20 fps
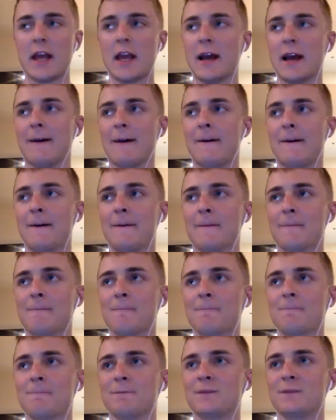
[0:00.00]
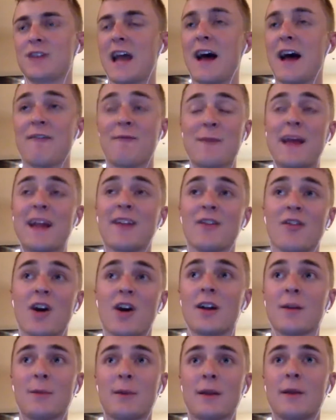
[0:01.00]
I've met a
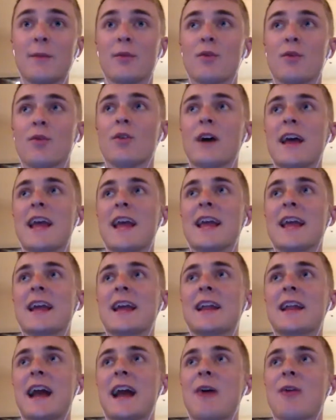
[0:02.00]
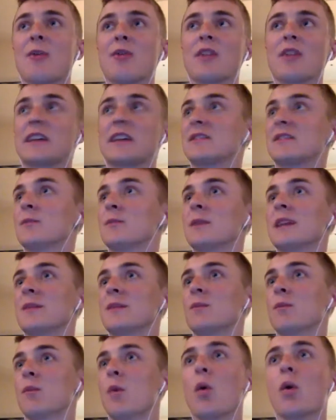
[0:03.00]
lot of people, and I would like to meet
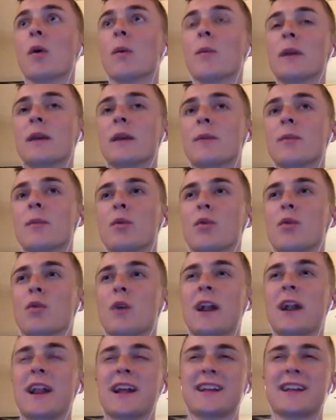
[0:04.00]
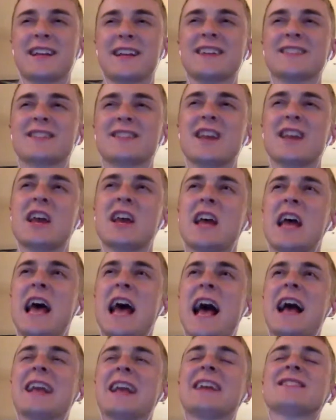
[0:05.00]
more people. And I guess
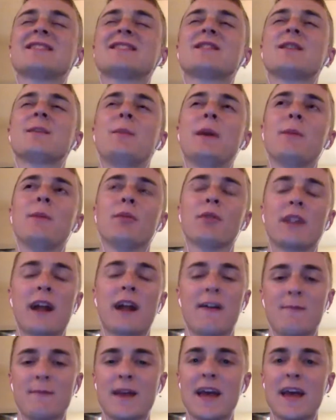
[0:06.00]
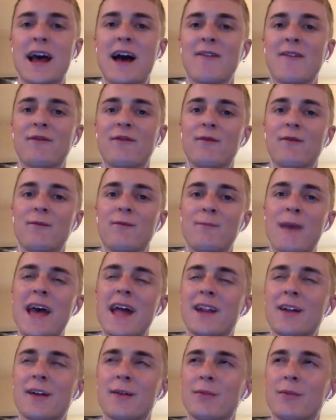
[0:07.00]
the people that I've
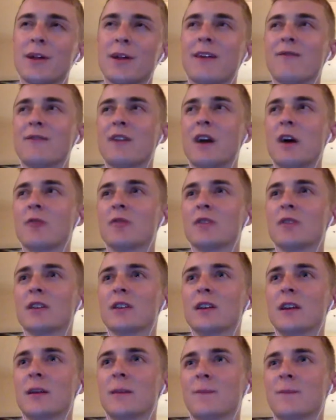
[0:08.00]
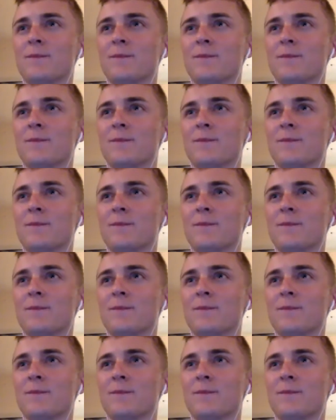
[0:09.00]
met them, but I've not really